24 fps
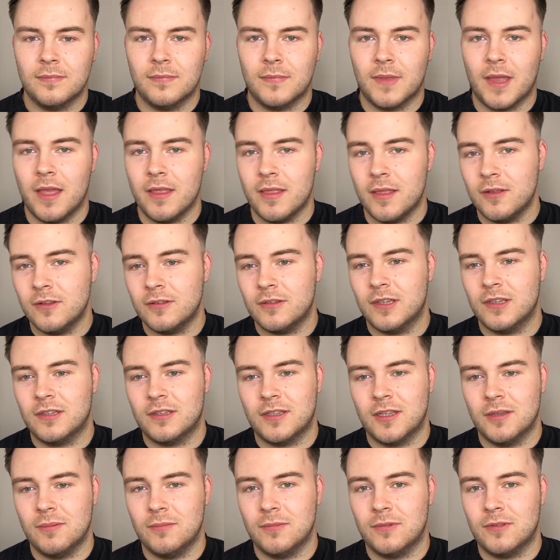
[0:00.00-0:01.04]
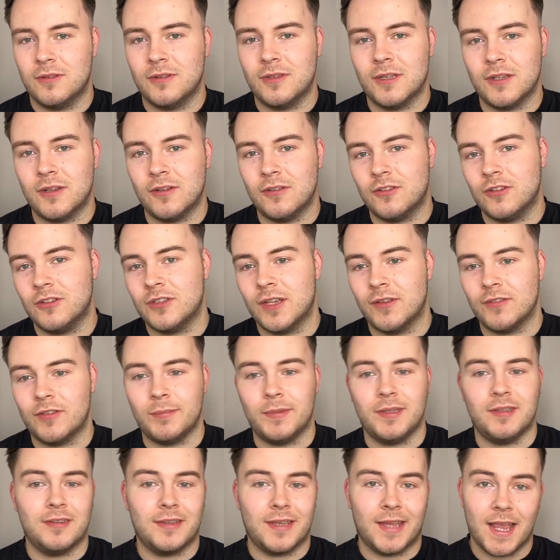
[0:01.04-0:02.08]
Now those systems, they don't just have to
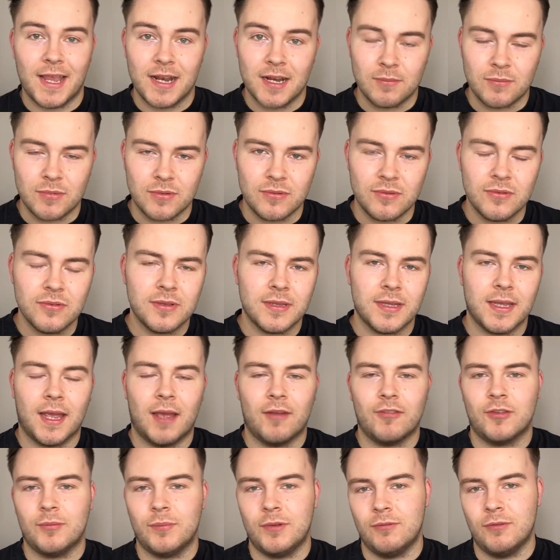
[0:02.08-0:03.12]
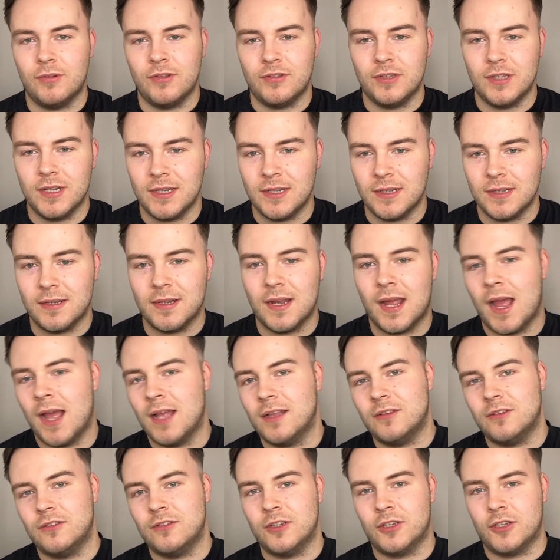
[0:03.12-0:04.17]
be scalable, they have to be resilient
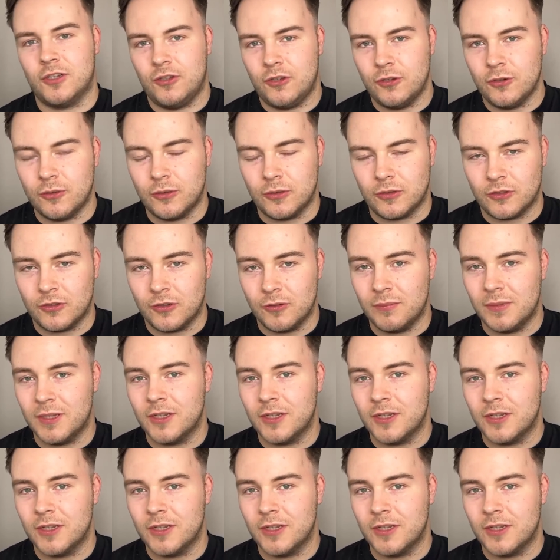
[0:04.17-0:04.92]
and secure, so make